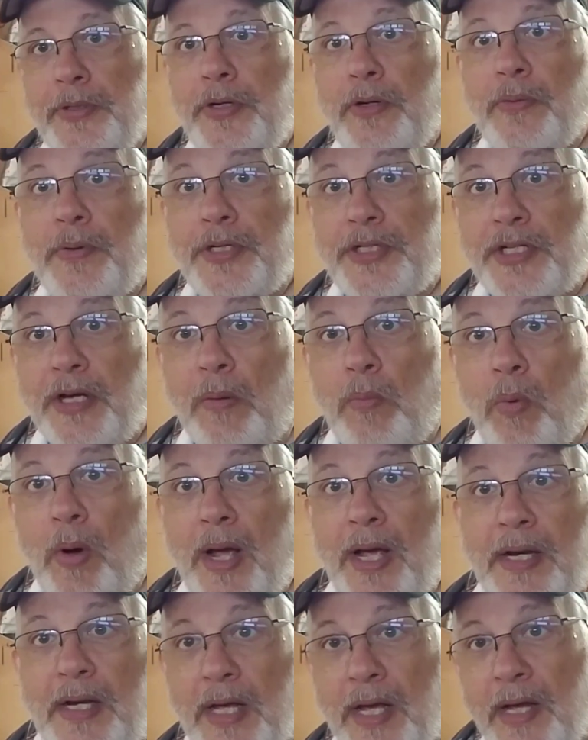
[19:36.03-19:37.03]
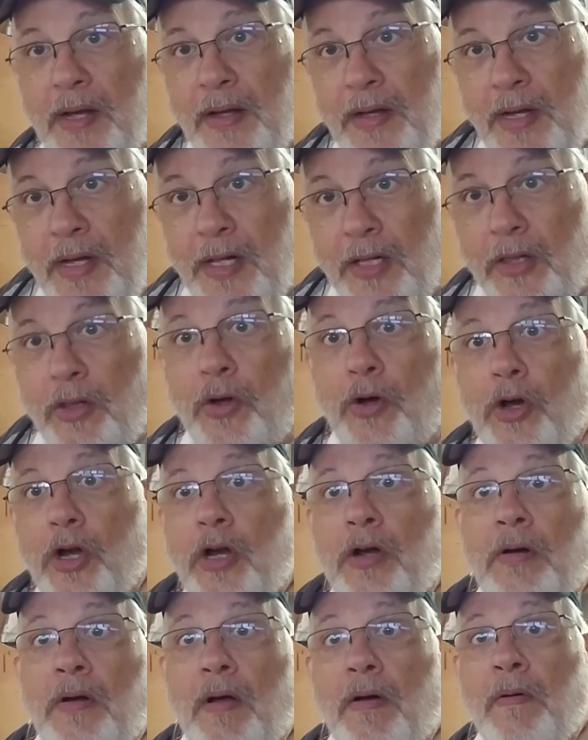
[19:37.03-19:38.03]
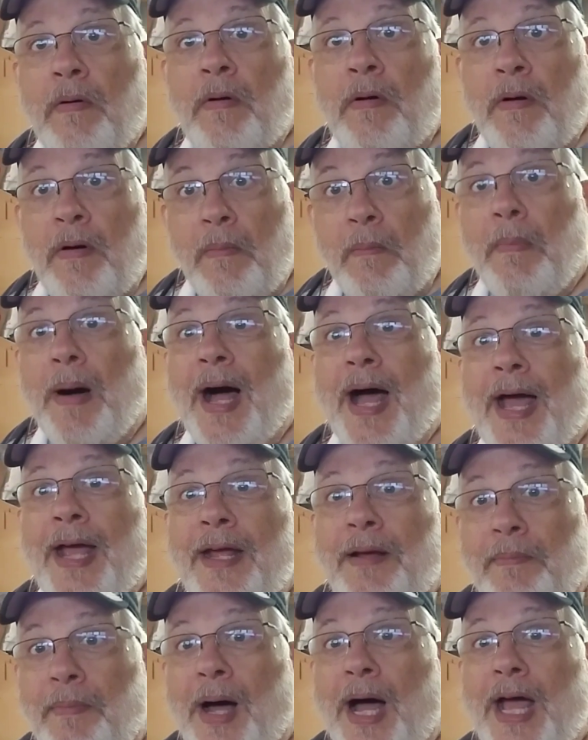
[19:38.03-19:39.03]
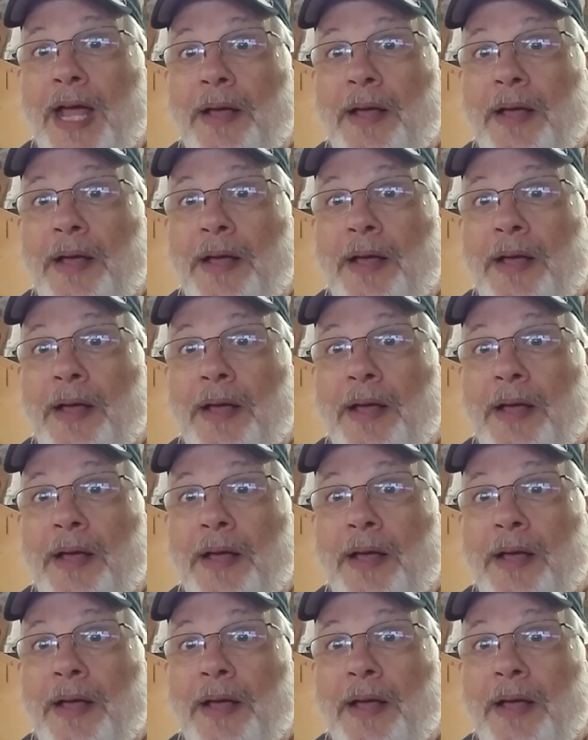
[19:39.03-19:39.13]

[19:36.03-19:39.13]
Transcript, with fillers: you in some way to learn by my